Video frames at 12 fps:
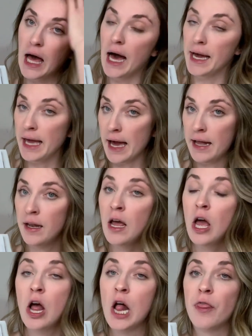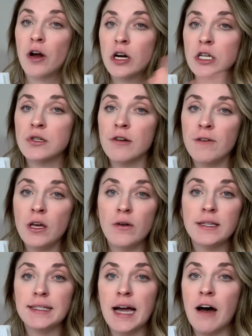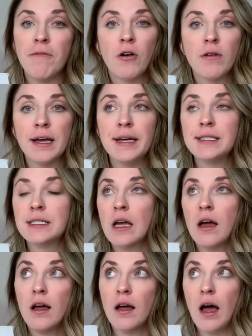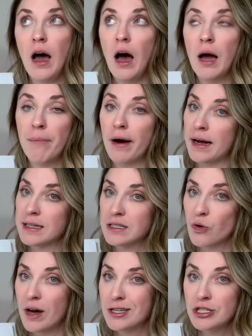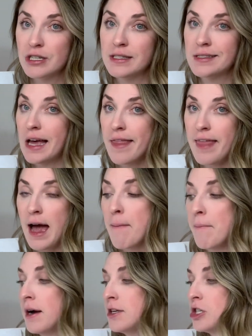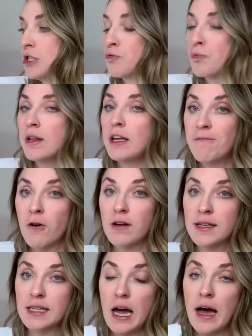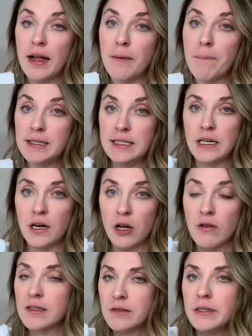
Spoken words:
Again, the HURST Review is not focused on practice questions that much. It's really focused on material. It's